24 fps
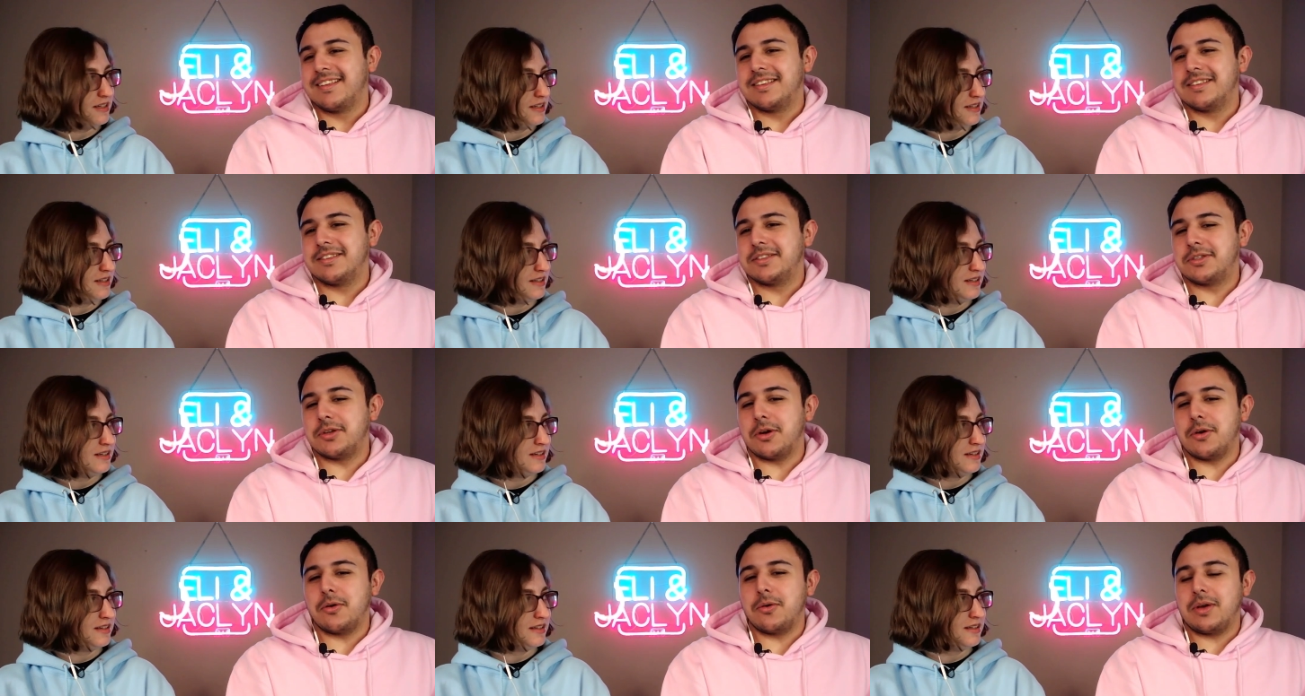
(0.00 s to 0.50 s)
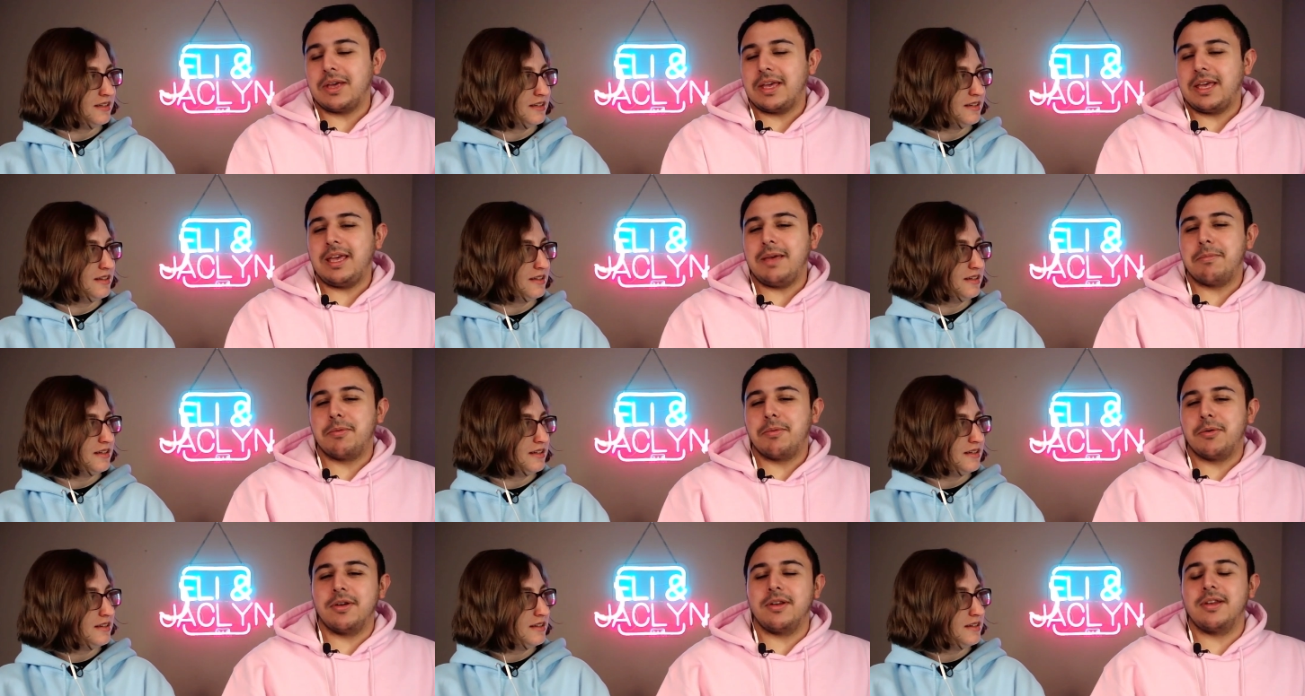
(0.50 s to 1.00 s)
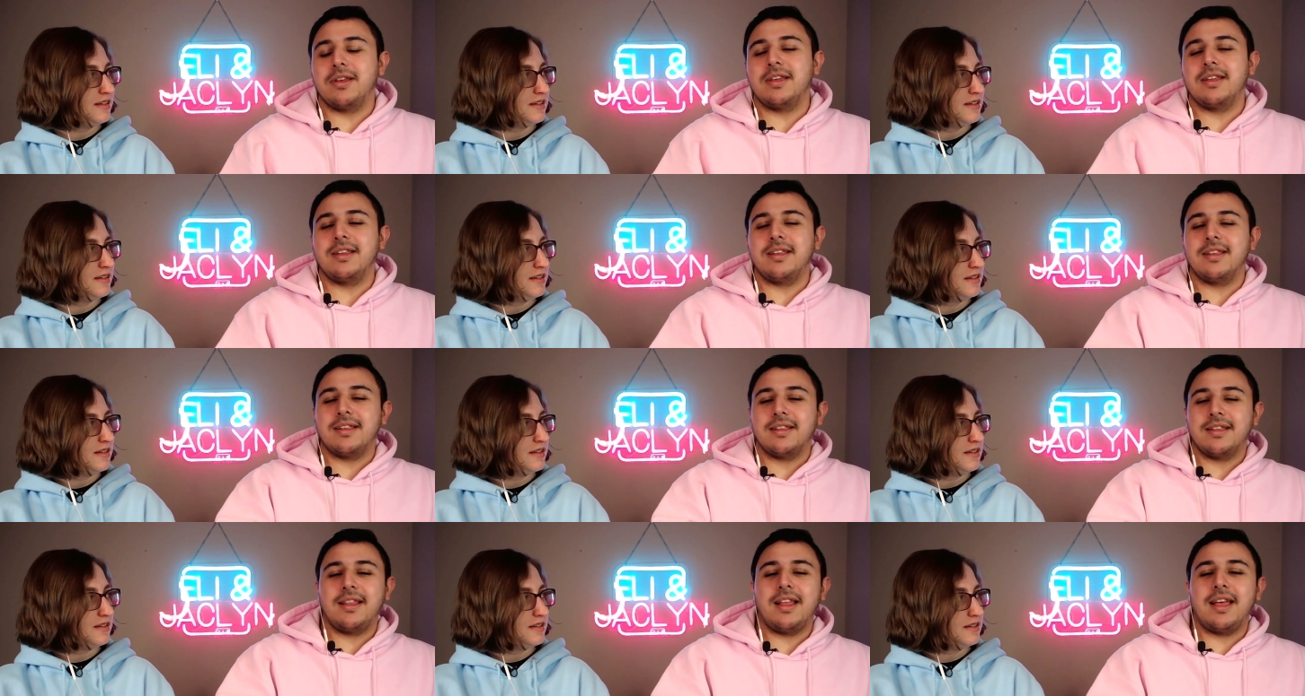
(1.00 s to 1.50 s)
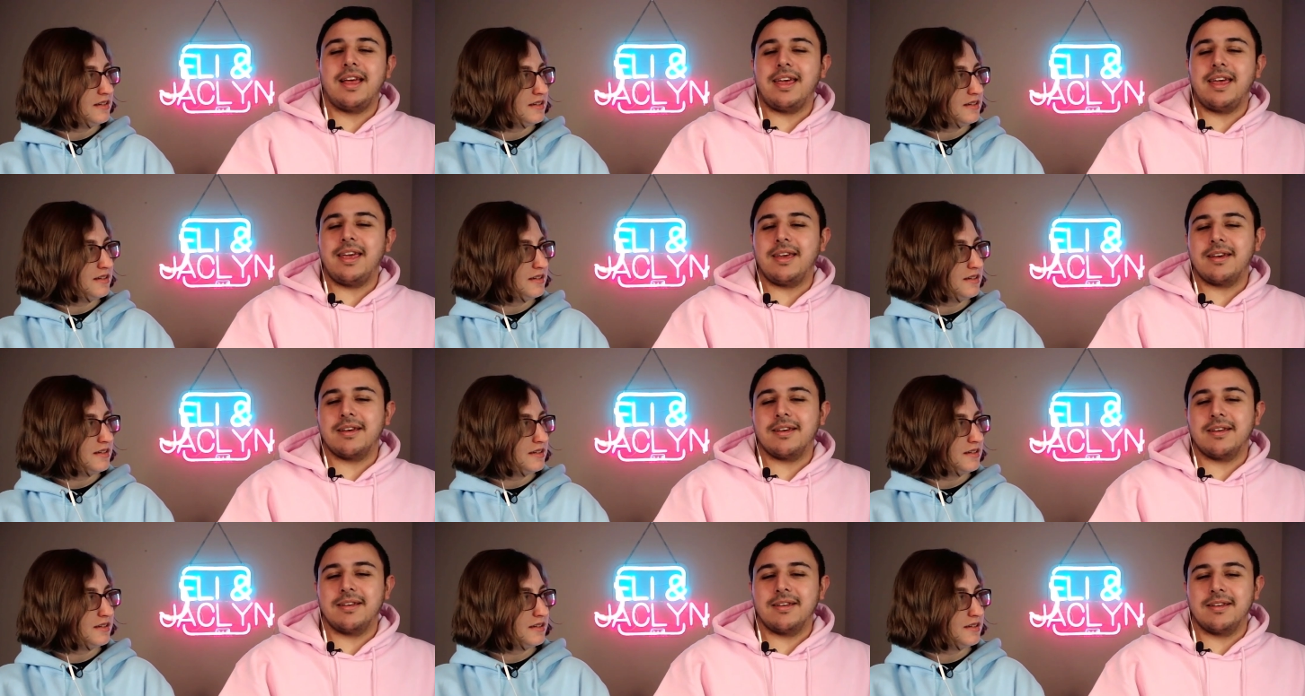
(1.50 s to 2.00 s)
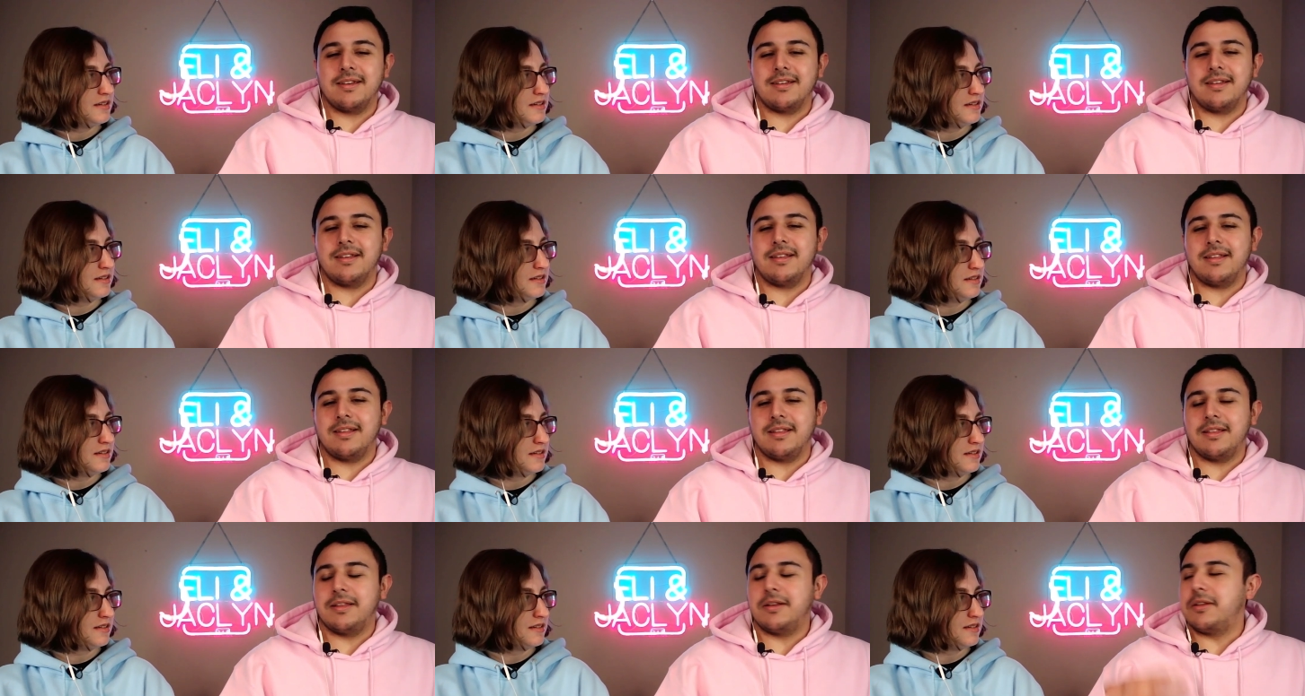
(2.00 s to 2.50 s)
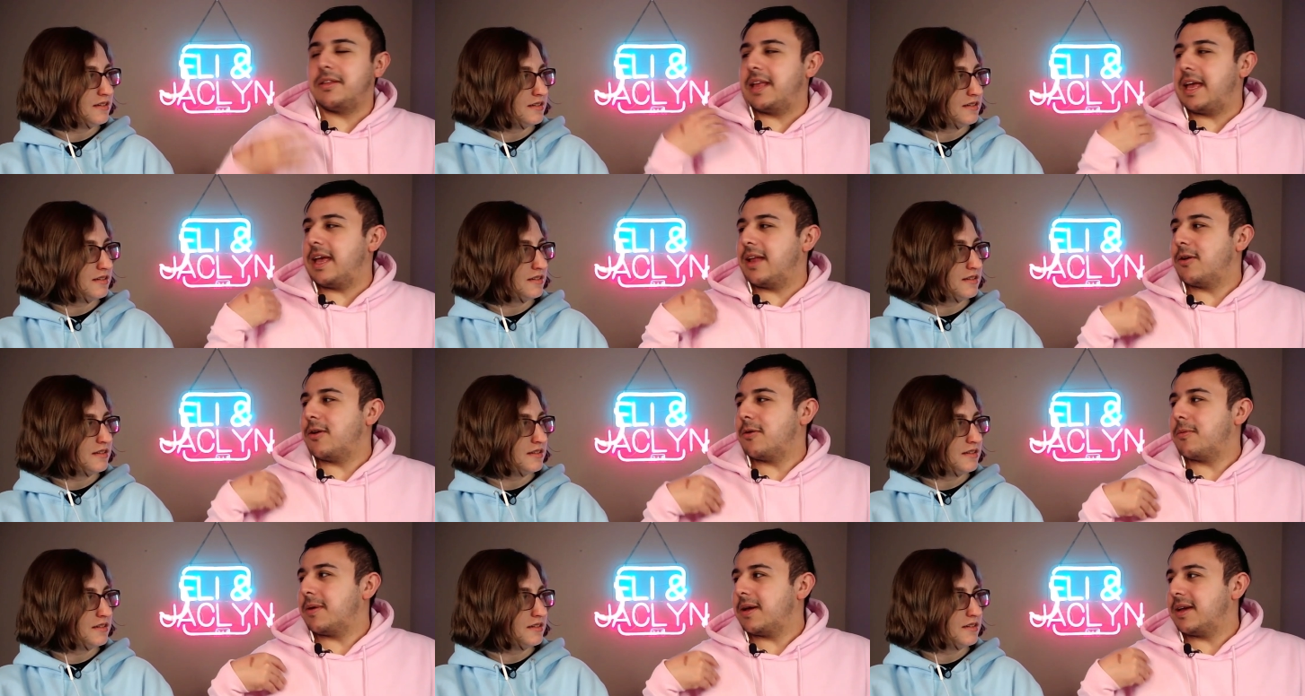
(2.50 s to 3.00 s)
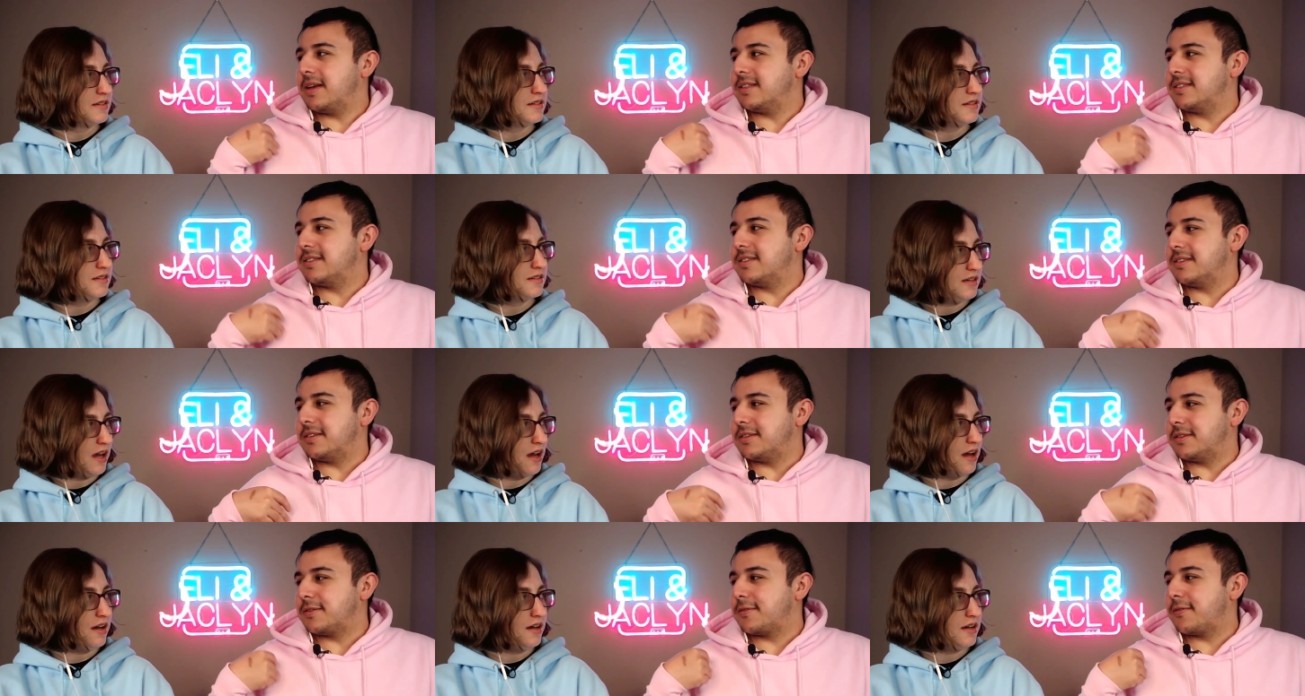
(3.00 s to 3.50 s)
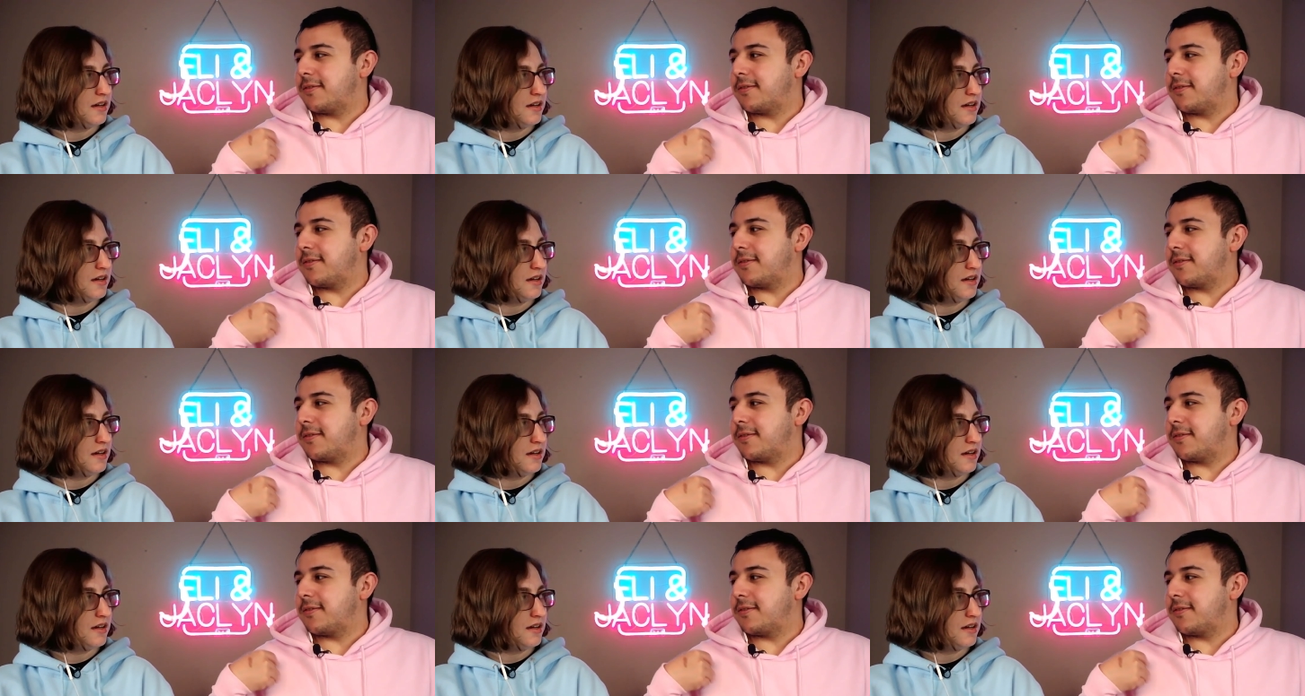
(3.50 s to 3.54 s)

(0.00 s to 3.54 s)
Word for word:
Speaker 1: So he put in like little nanomites yeah. and, his,